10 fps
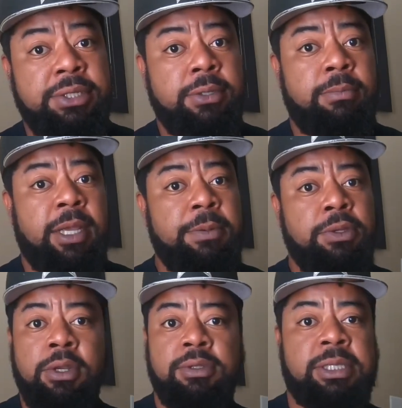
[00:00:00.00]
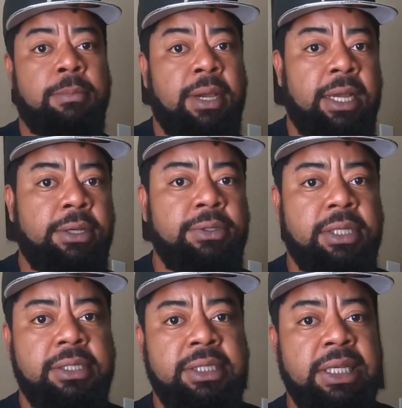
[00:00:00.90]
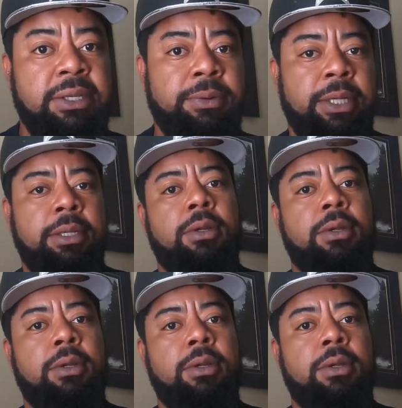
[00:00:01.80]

Maybe somebody who's considering